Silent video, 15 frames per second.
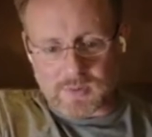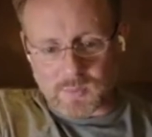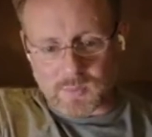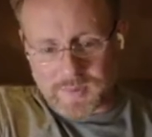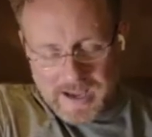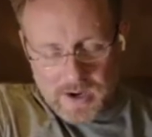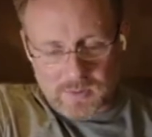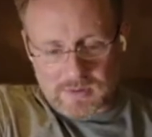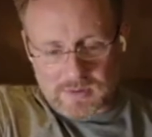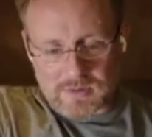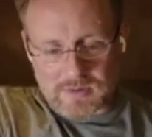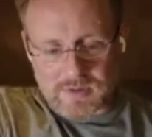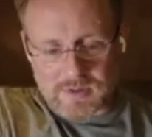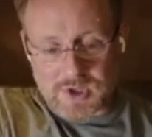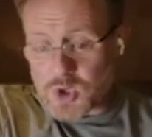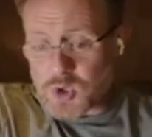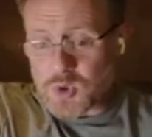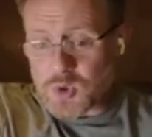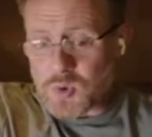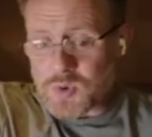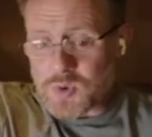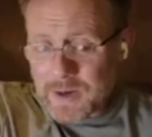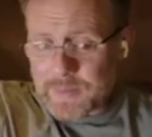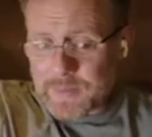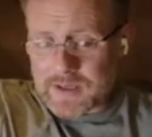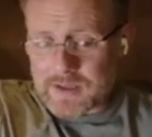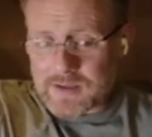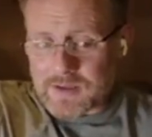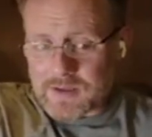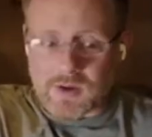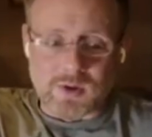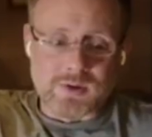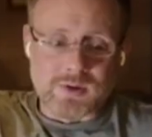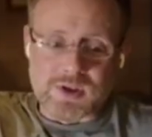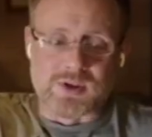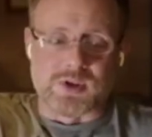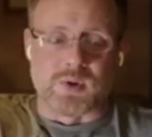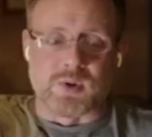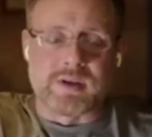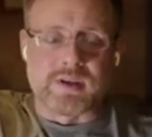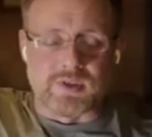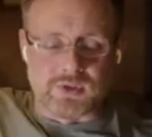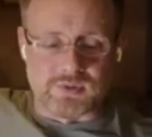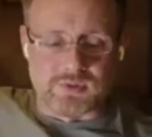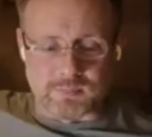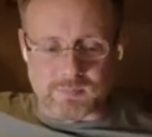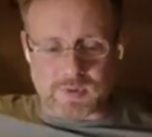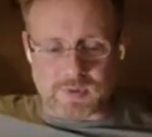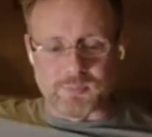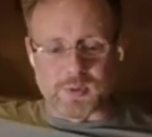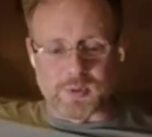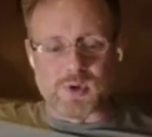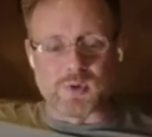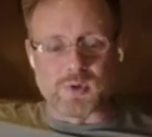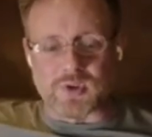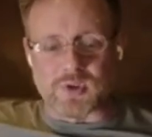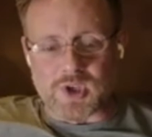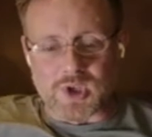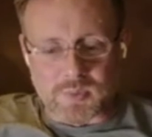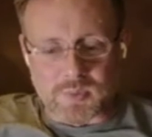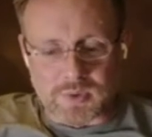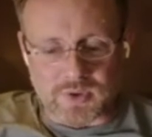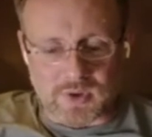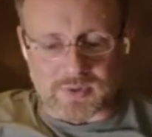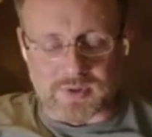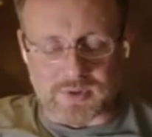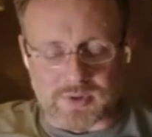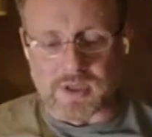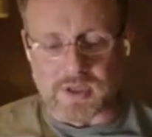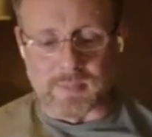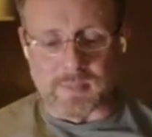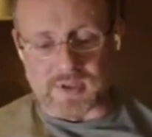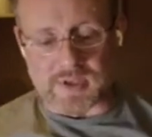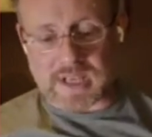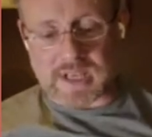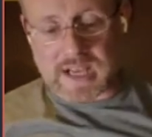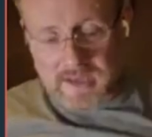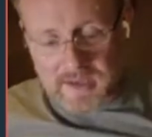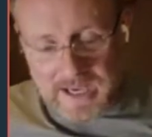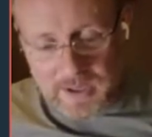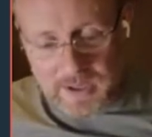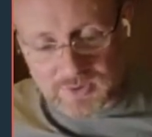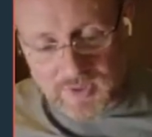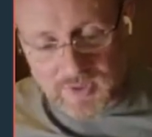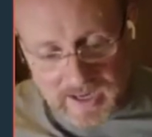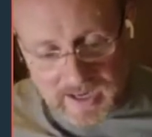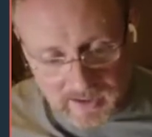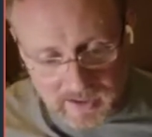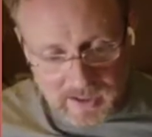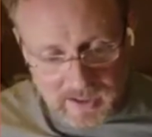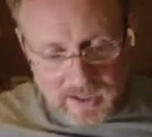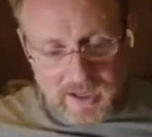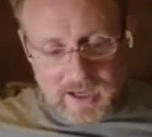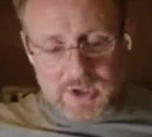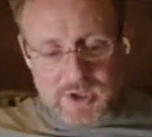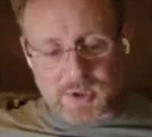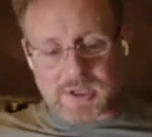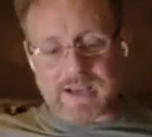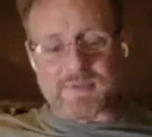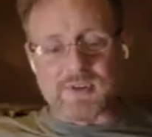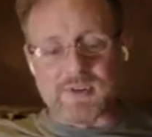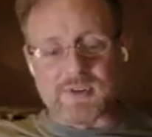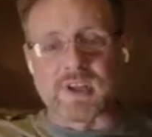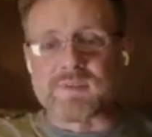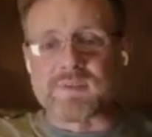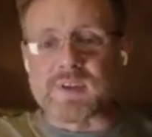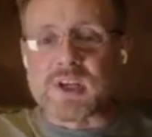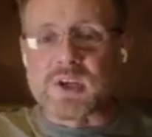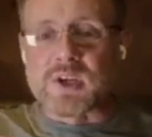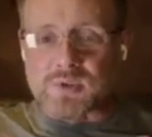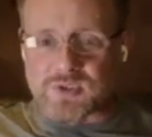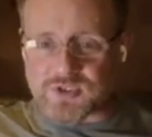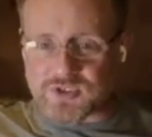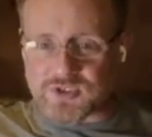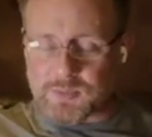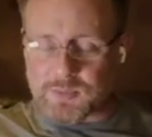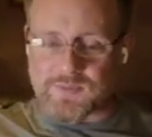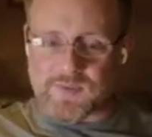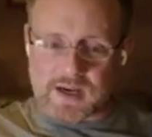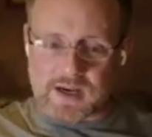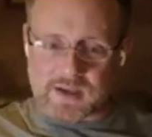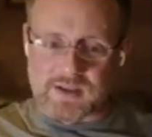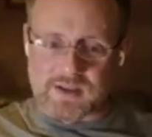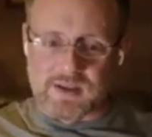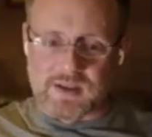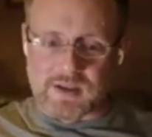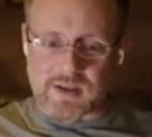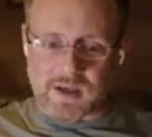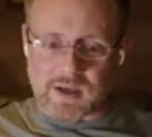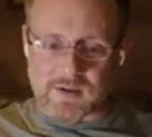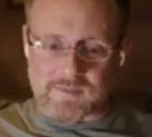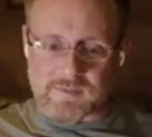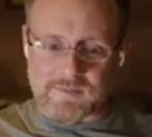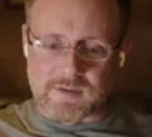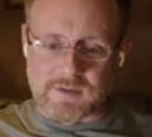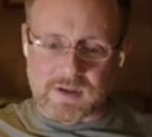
without you knowing. All you're doing is producing your result, but the data now is there, and you can have this kind of ecosystem effect of